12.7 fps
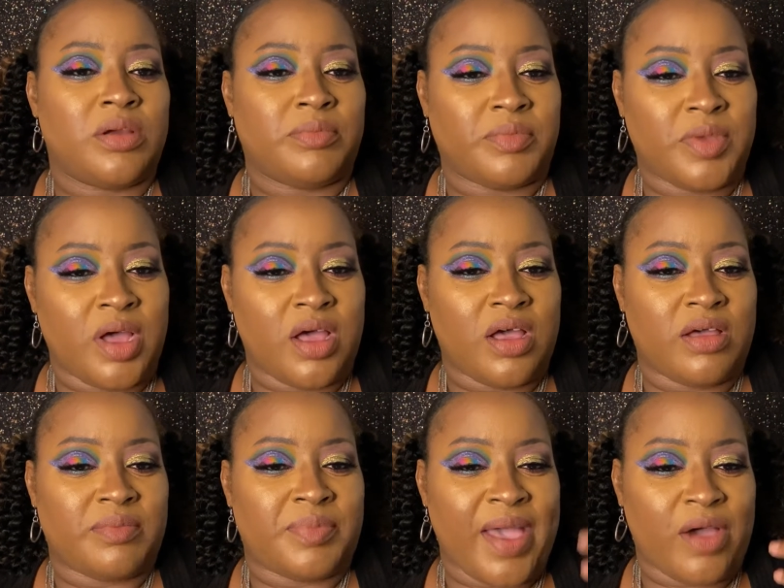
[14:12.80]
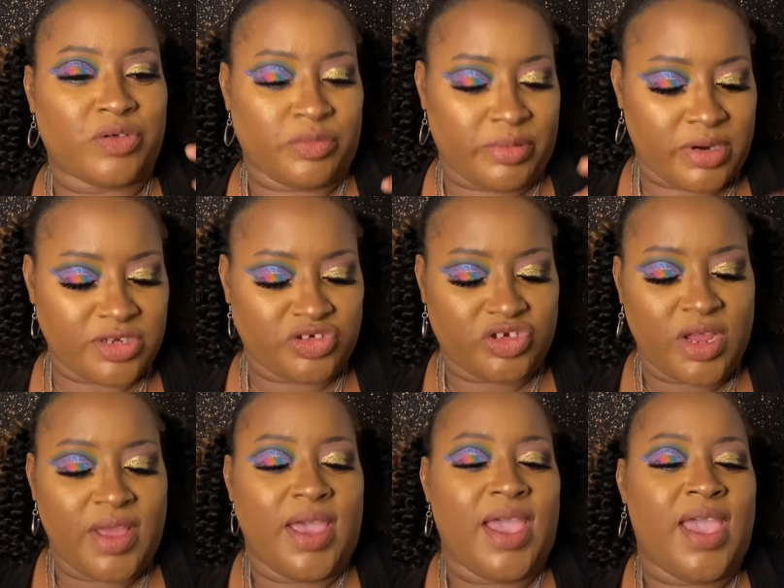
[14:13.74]
powder brush,
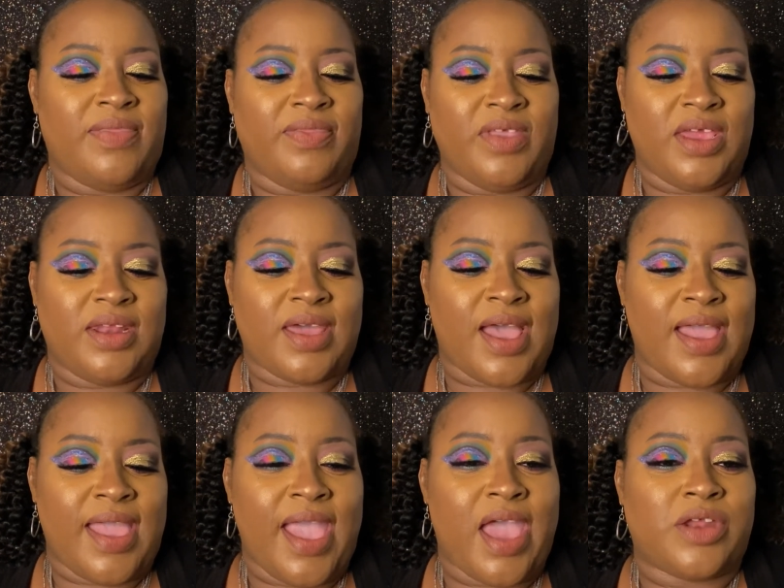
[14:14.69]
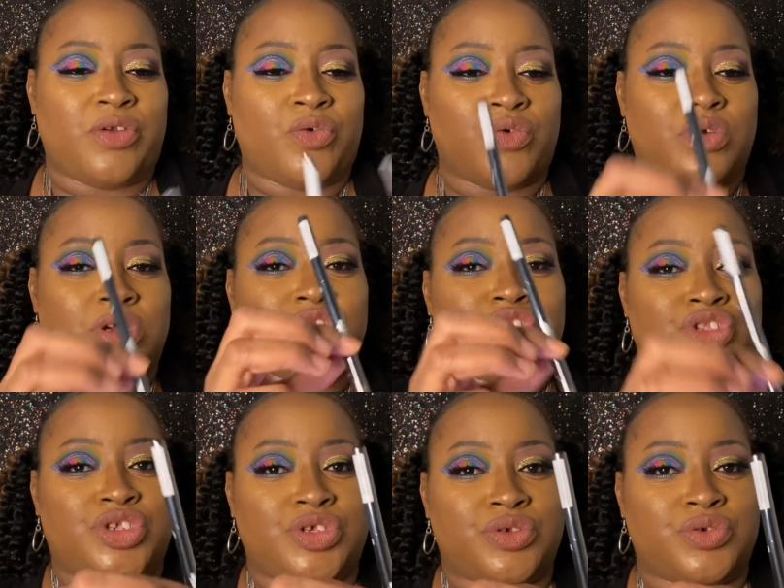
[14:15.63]
and then I added on
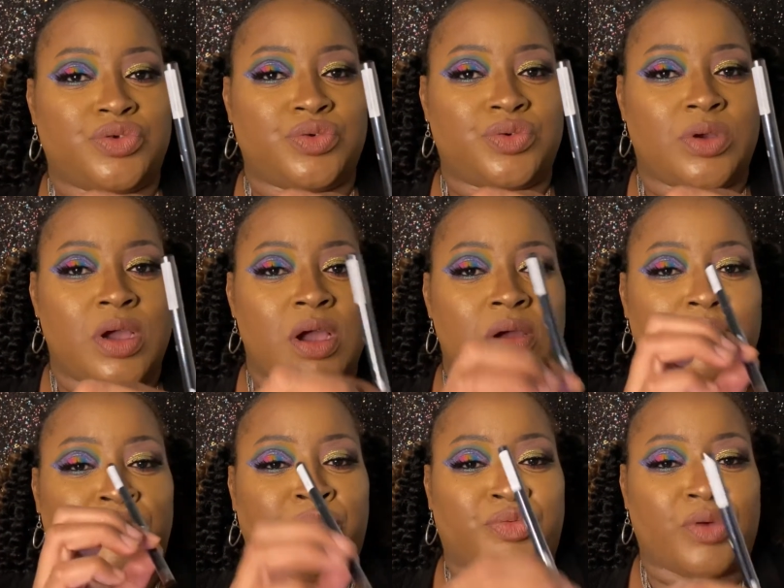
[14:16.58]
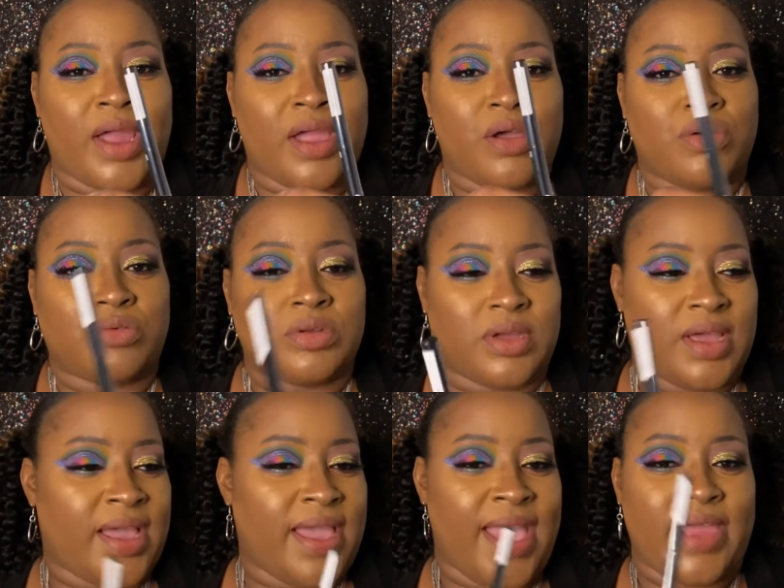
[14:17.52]
2 brown
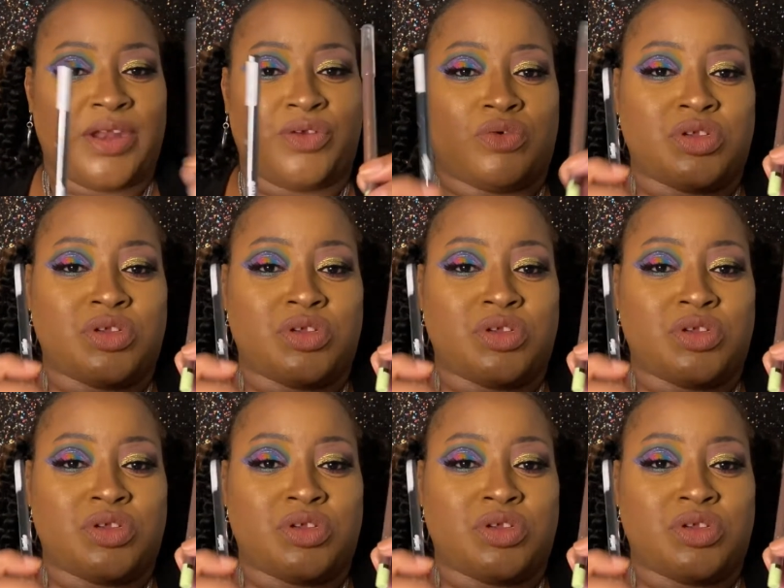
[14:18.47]
eye